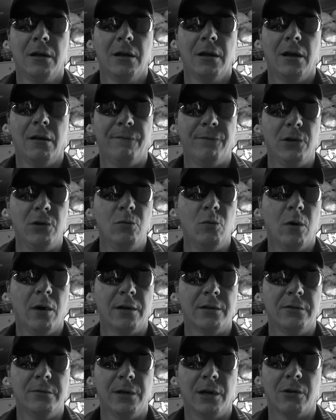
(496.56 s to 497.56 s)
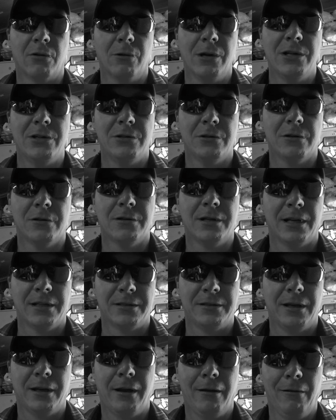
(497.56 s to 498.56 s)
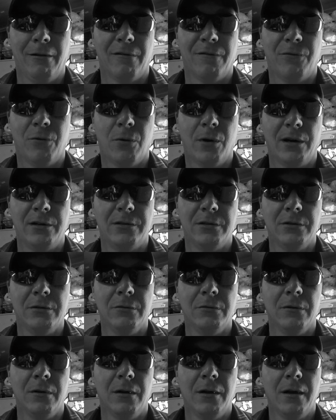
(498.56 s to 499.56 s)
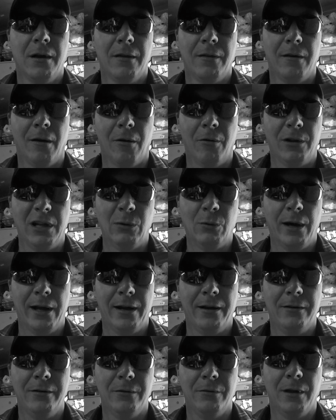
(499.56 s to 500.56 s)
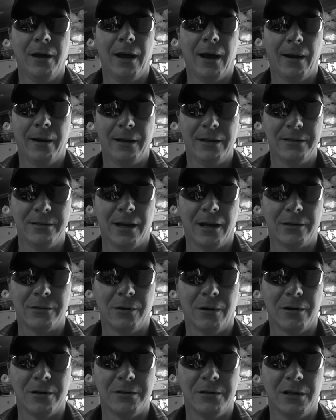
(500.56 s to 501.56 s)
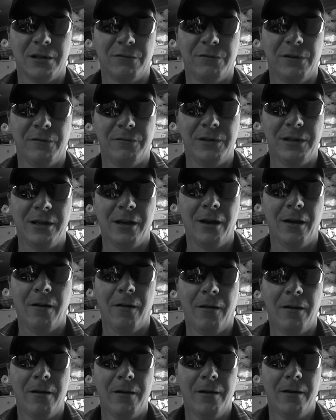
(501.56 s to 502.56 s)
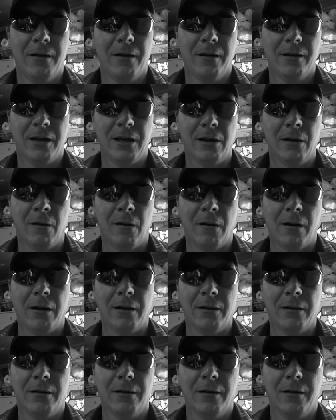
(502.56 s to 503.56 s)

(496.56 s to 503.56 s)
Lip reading: If you want to increase your testicular fortitude, the only way to do that is XR650L. Get on it.